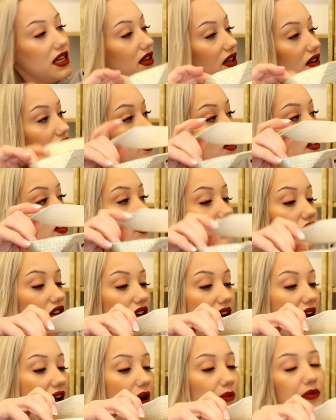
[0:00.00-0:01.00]
This is
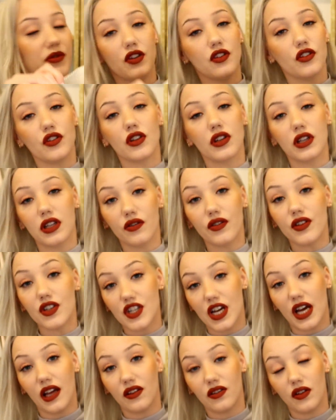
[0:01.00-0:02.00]
absolutely
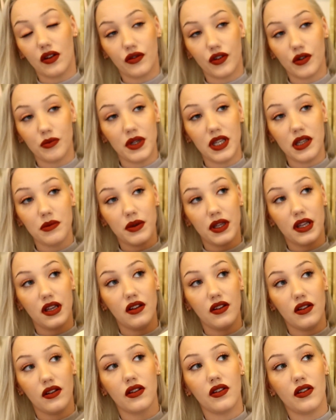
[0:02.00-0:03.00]
fantastic for me
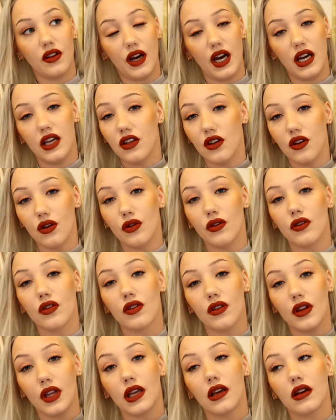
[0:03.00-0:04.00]
because I
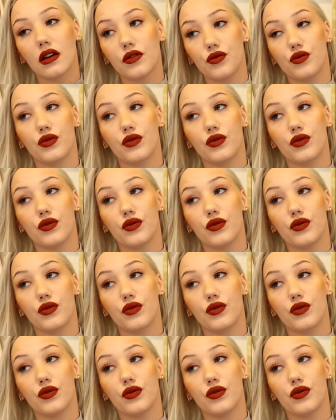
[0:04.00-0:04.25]
use like